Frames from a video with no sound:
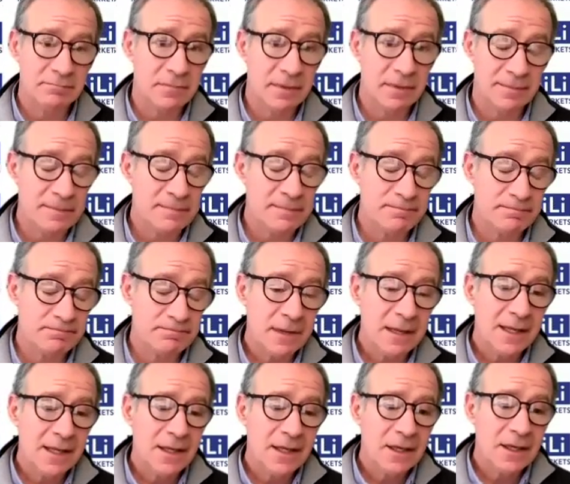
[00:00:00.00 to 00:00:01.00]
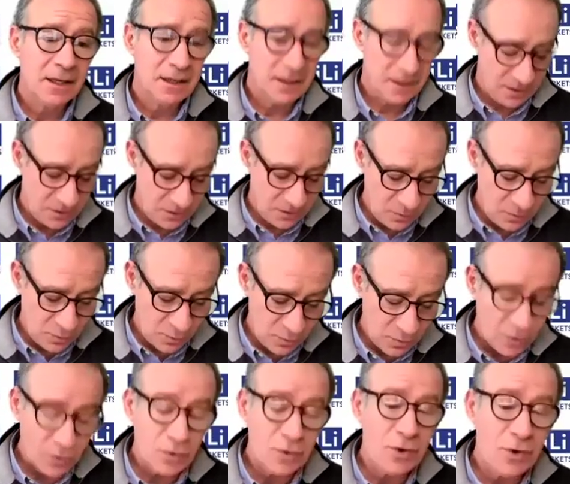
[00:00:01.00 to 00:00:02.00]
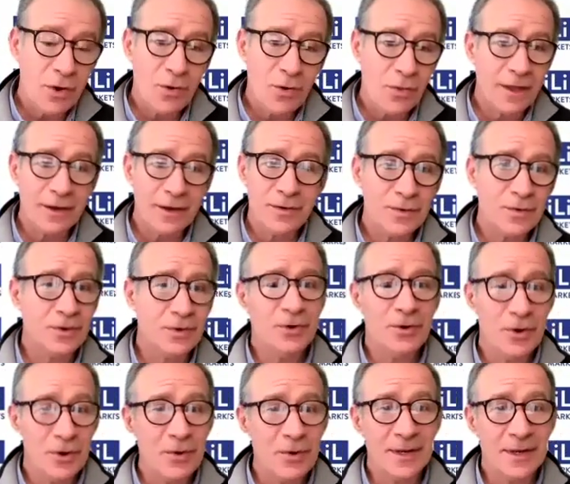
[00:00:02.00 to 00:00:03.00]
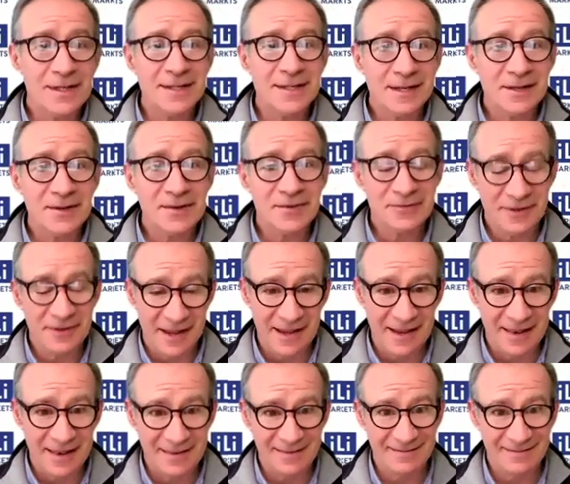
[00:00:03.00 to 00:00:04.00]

I mean, you don't know that you don't know until you fail.